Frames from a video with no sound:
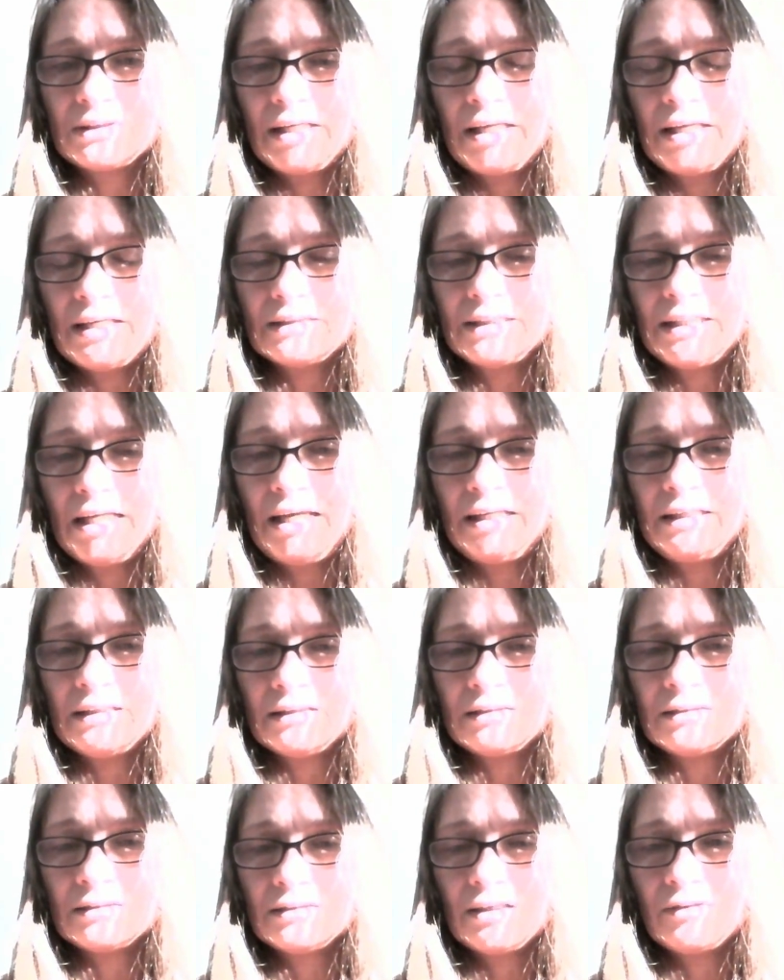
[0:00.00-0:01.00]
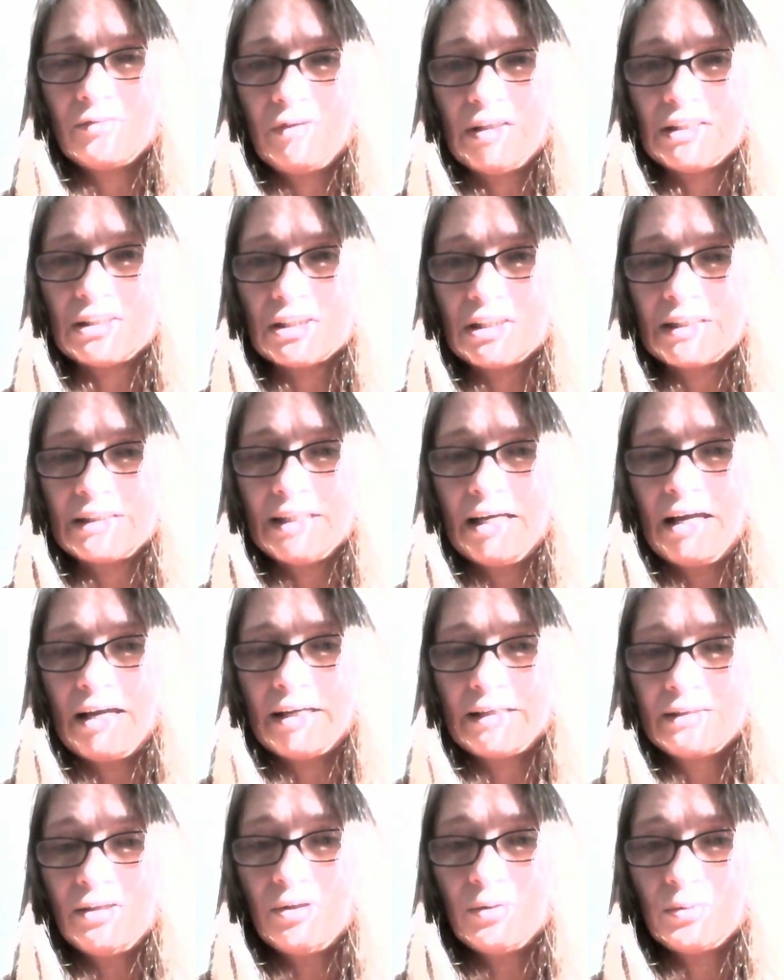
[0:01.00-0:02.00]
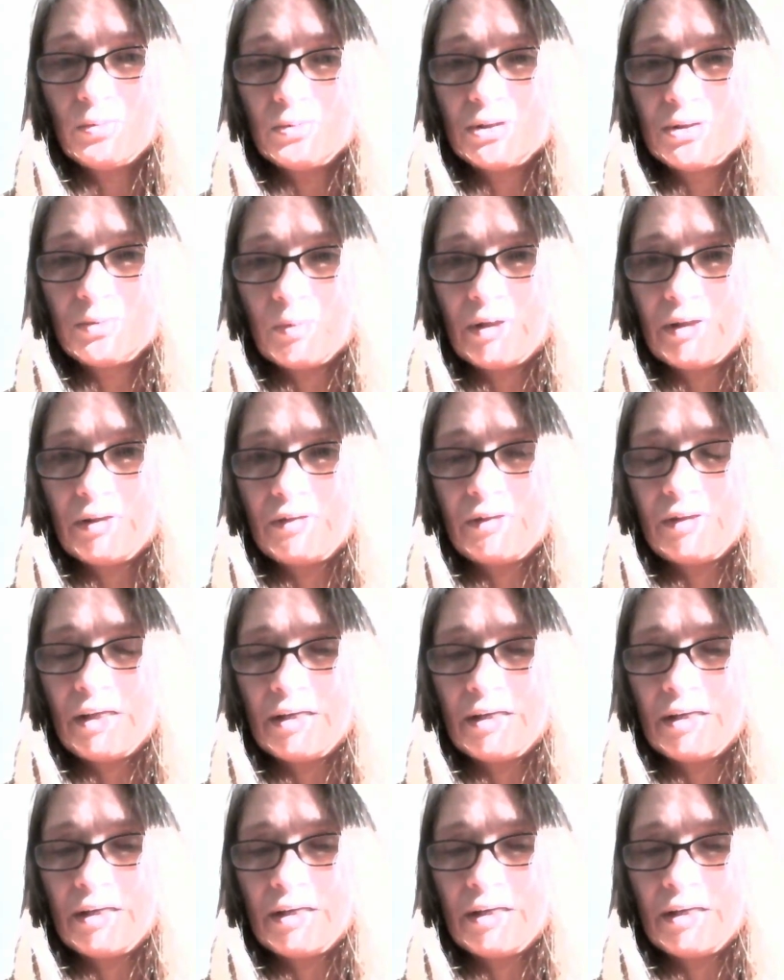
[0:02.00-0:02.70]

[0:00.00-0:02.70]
18 and officially diagnosed with